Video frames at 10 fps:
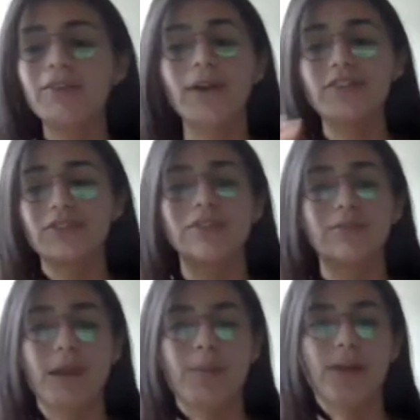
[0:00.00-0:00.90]
Any
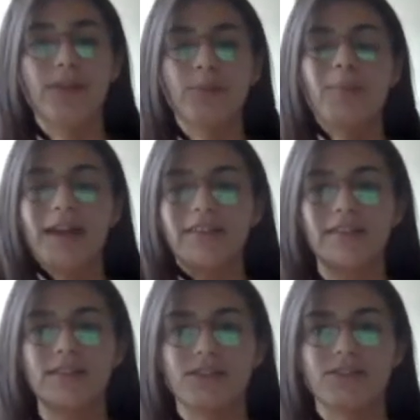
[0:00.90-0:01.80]
questions about the
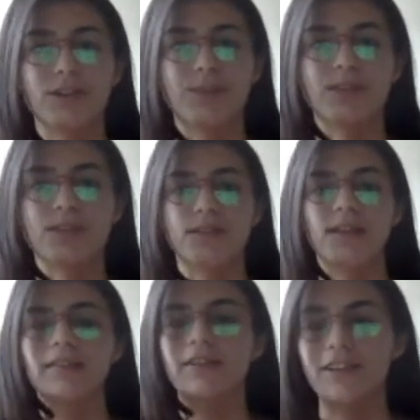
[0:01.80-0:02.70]
band descriptors
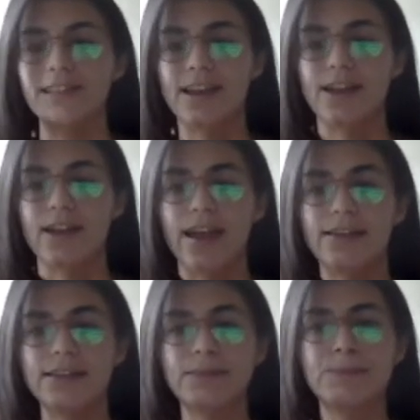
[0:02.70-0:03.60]
and the
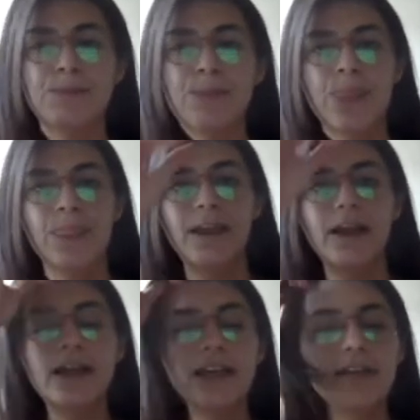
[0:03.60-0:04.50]
criterias?
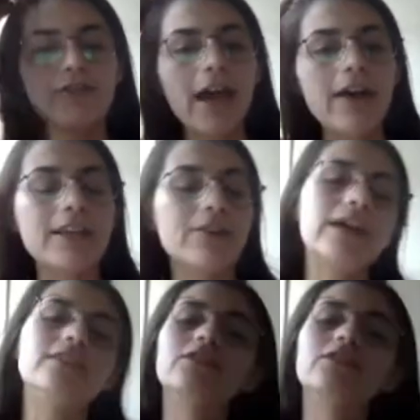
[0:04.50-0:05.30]
If you have any